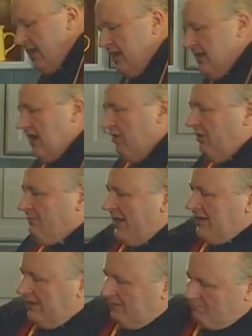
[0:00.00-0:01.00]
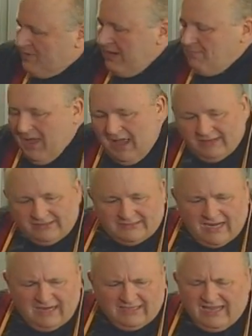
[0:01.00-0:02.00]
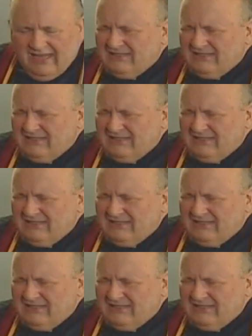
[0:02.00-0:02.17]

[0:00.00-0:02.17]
Now, in my big pot of stock, I had